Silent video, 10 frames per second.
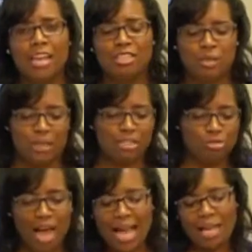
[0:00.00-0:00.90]
And so when they
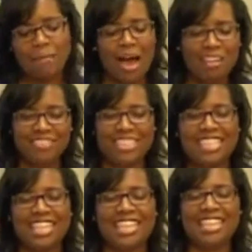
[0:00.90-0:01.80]
drag him out of the
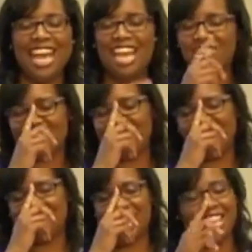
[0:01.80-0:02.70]
city, the angels
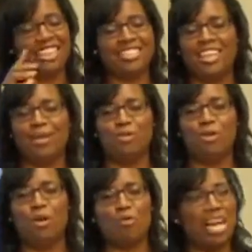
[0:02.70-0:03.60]
tell Lot, they tell him,
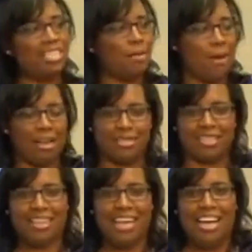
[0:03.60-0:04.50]
you go right to the
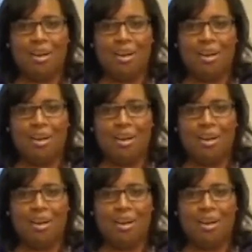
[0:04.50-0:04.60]
mountain.